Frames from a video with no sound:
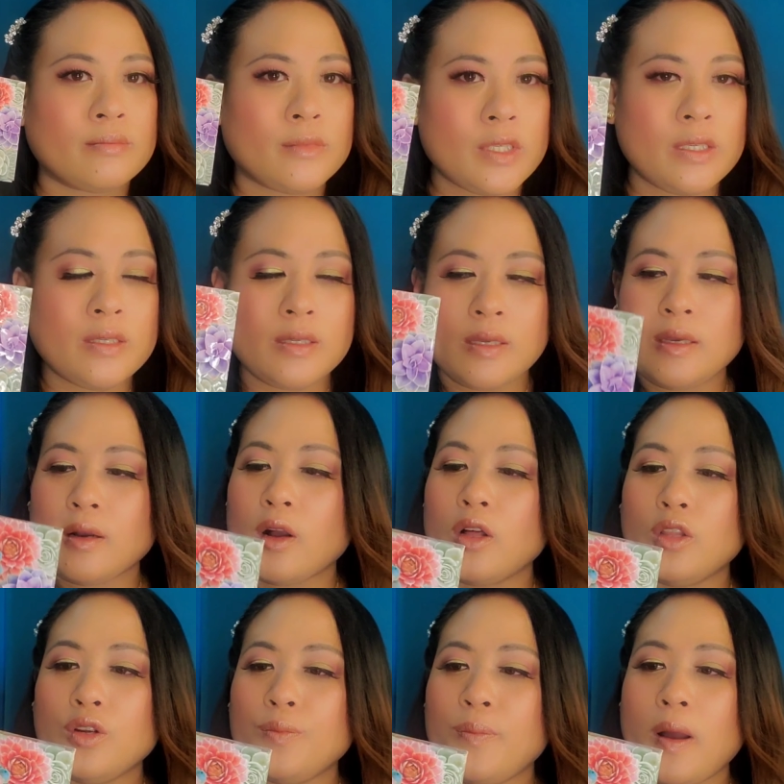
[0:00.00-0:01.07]
this
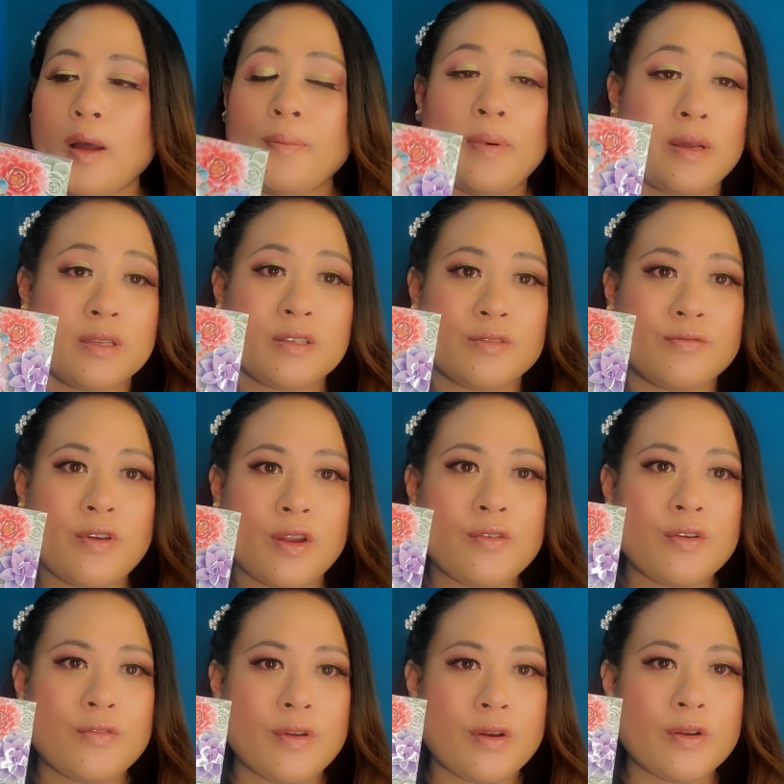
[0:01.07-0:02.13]
Colourpop has a
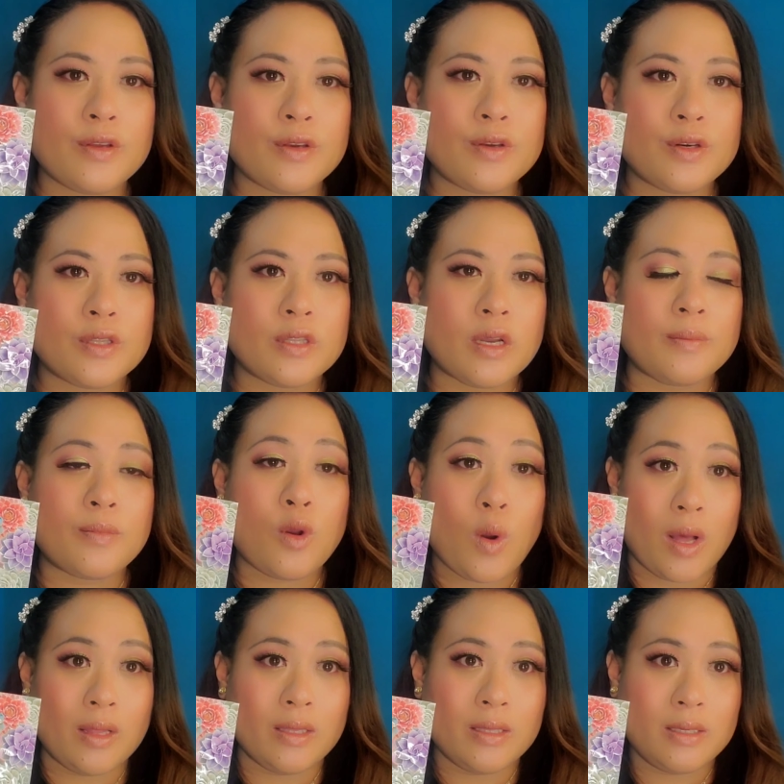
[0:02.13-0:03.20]
very good
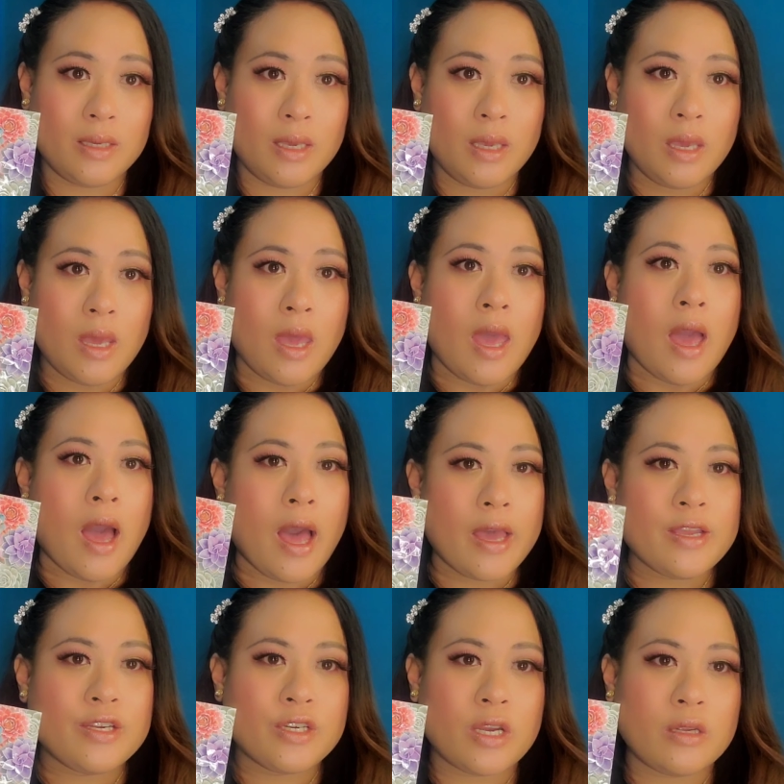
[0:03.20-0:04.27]
quality
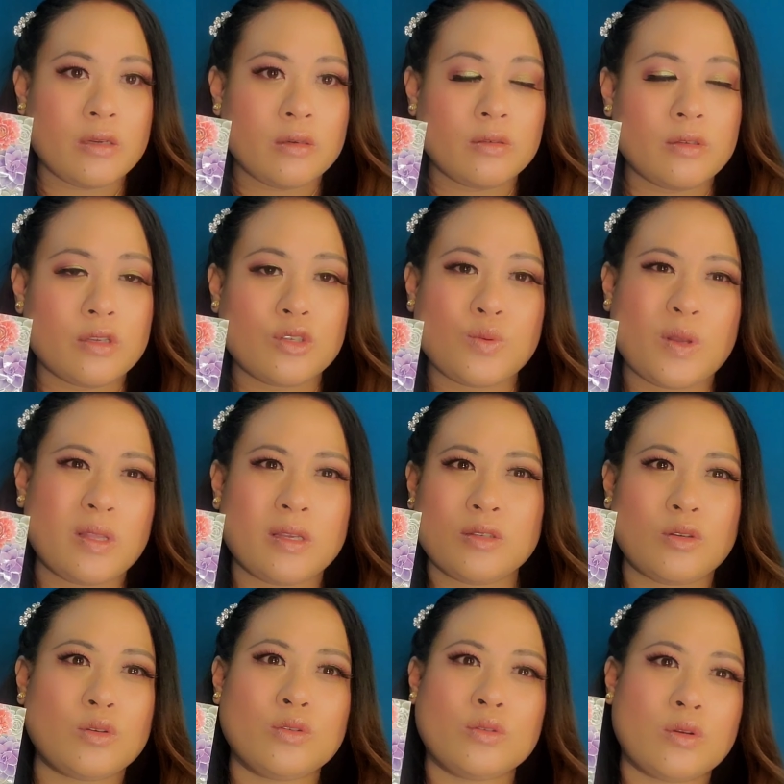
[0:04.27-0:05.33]
eyeshadows, as well as
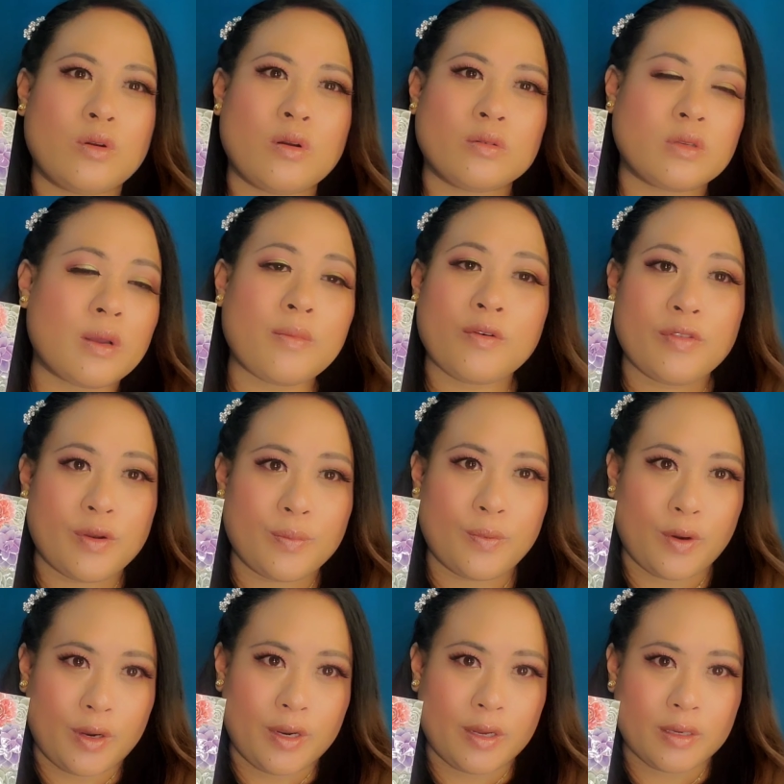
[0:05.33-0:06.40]
also some of their
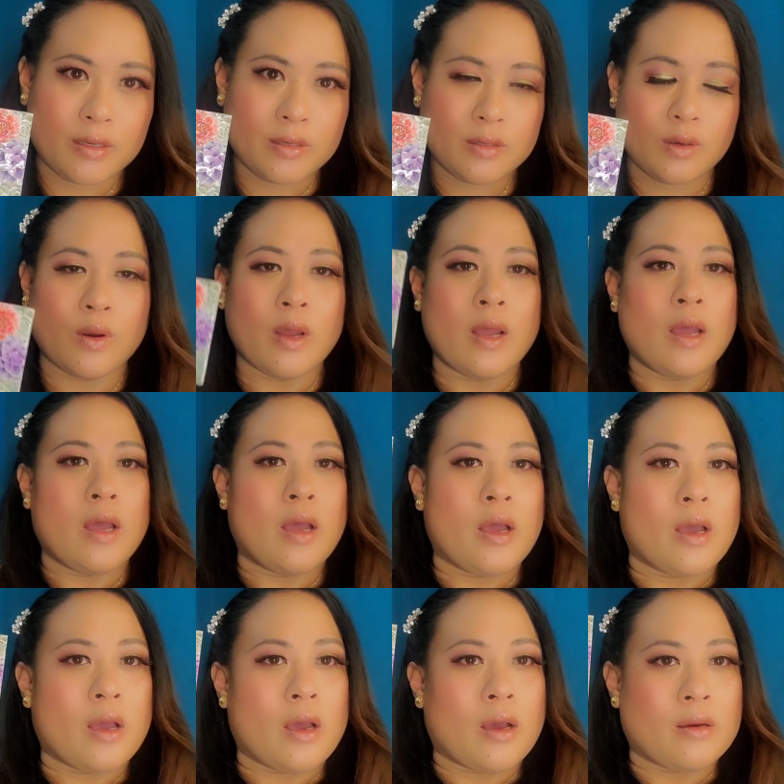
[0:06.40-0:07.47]
products. So
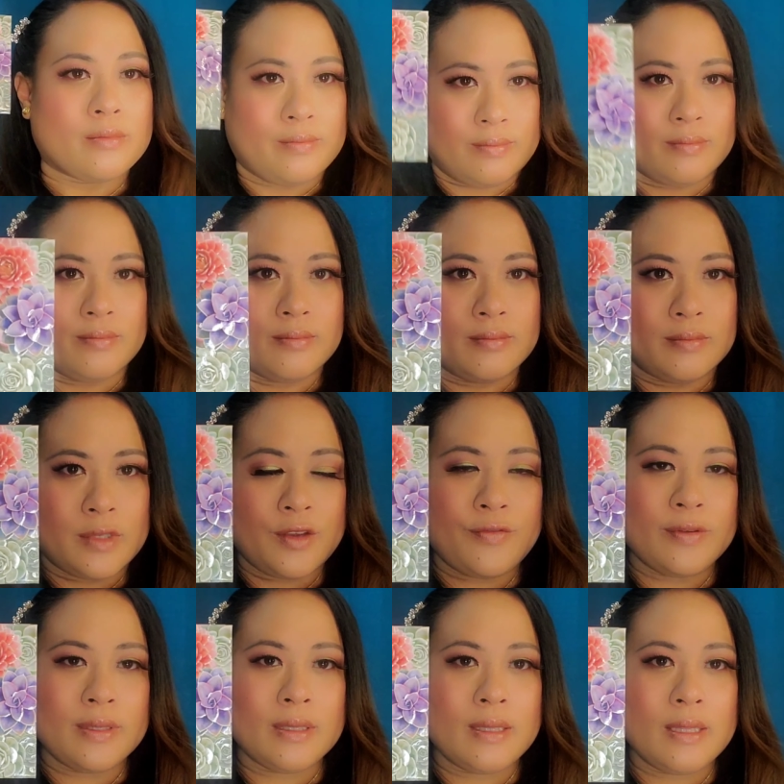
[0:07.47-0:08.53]

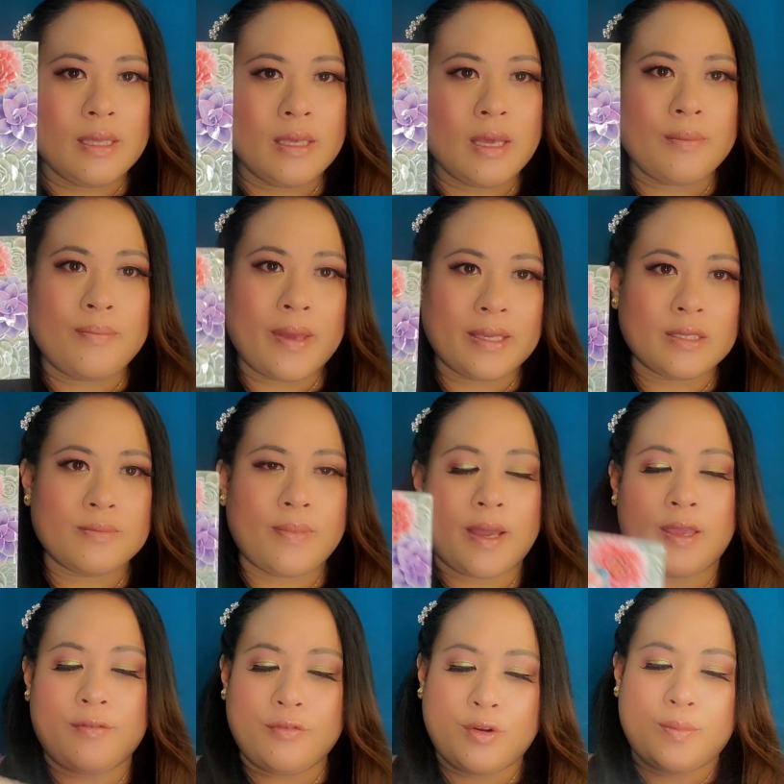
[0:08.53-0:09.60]
definitely a best
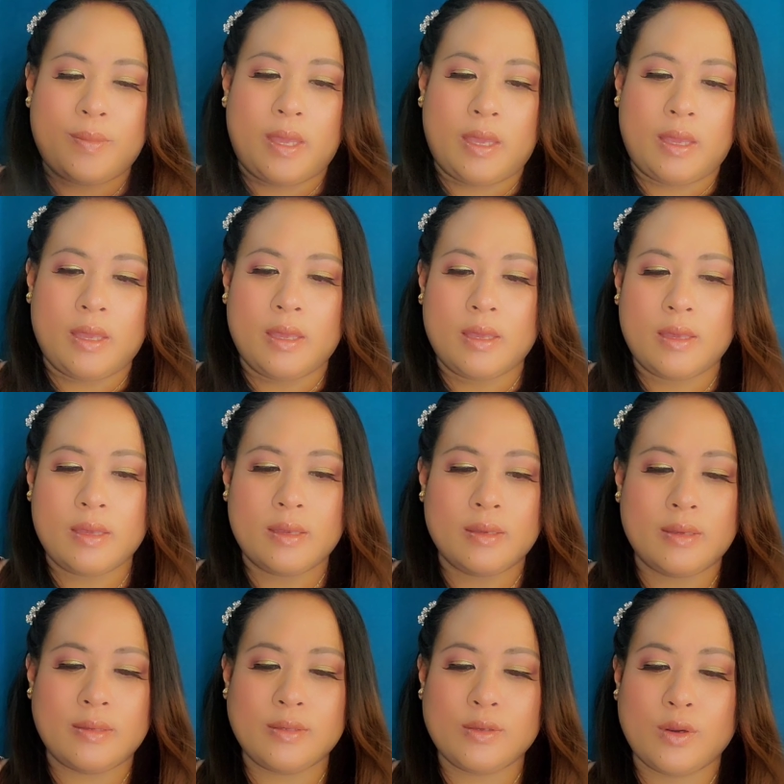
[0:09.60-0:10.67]
buy for me.
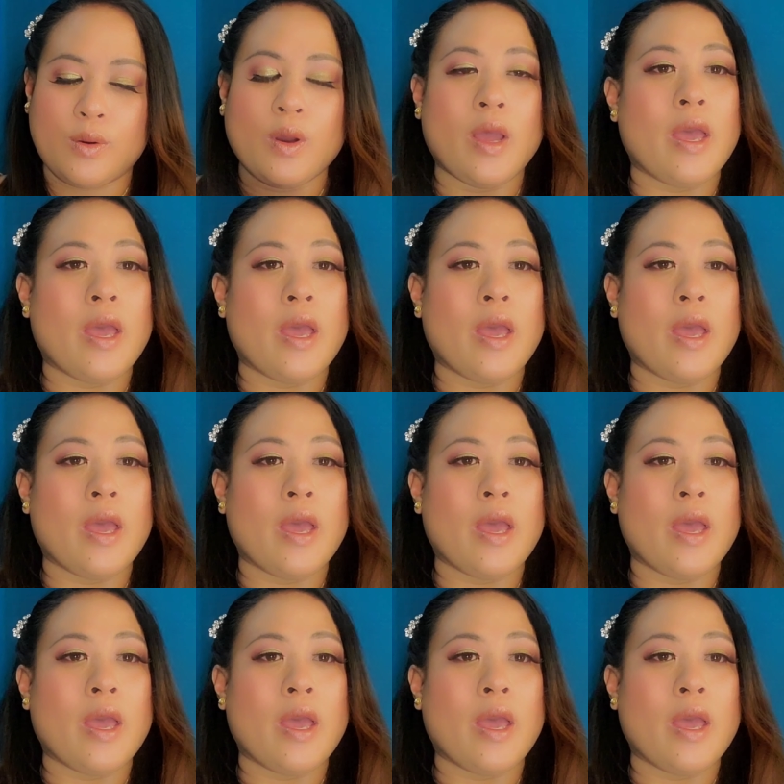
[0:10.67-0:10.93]
So